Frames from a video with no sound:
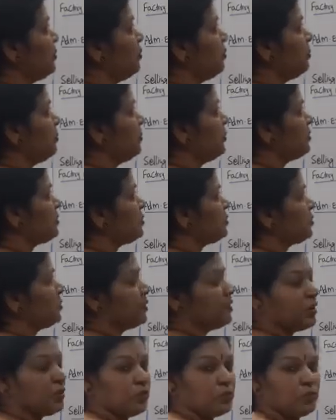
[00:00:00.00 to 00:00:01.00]
rupees,
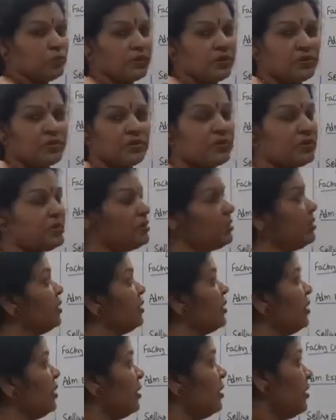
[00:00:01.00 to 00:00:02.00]
20 rupees.
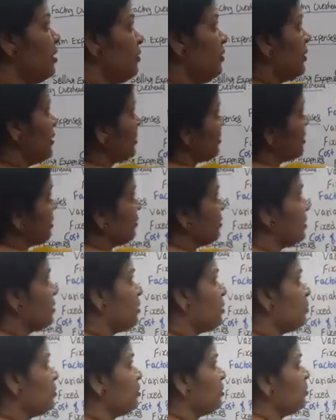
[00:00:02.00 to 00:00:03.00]
For
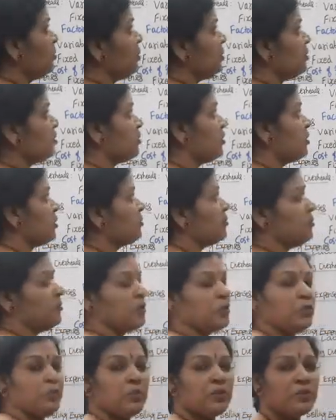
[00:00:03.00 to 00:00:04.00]
7000 units also
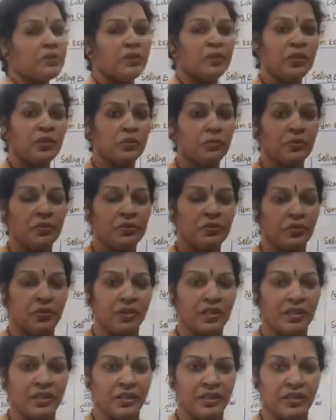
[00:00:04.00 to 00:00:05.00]
50 rupees, 20 rupees
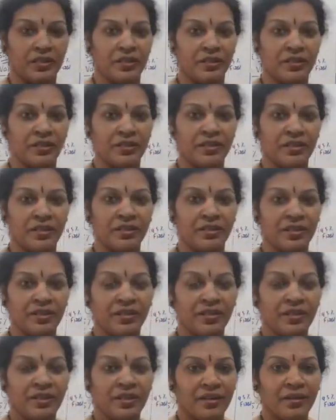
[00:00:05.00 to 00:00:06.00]
only.
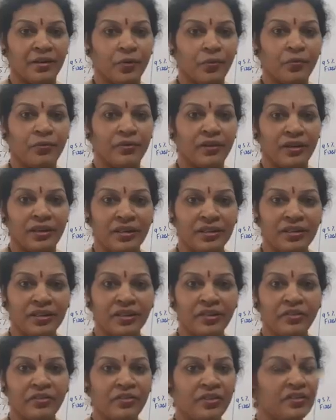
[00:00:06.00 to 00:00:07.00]
Now where the
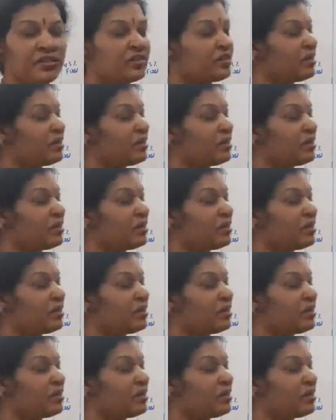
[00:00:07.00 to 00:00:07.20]
difference